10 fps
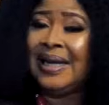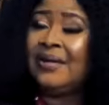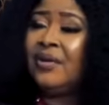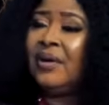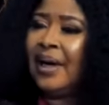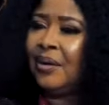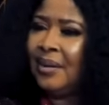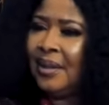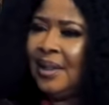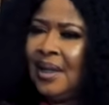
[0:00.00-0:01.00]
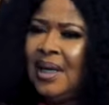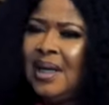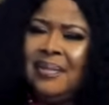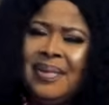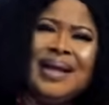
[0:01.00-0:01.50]
level ground.
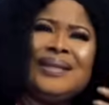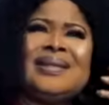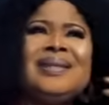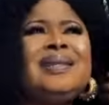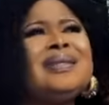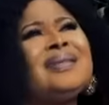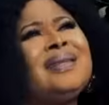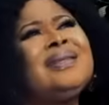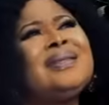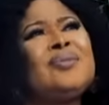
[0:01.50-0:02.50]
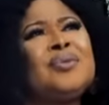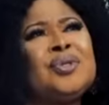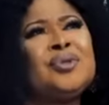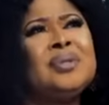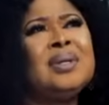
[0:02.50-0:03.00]
But I still insist we
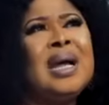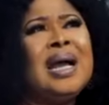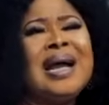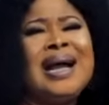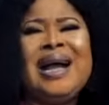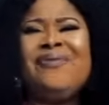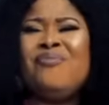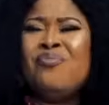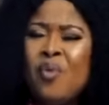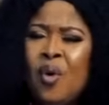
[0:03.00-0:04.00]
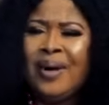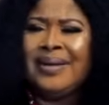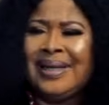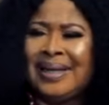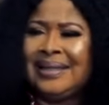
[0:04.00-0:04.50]
should have more
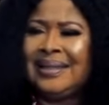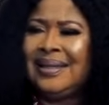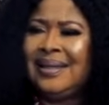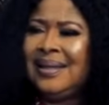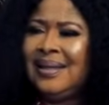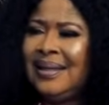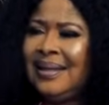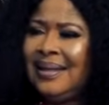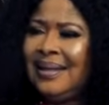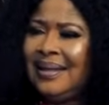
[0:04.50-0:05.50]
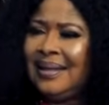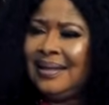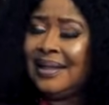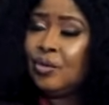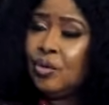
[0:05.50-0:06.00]
than
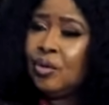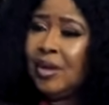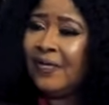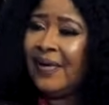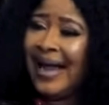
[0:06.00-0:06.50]
the rule of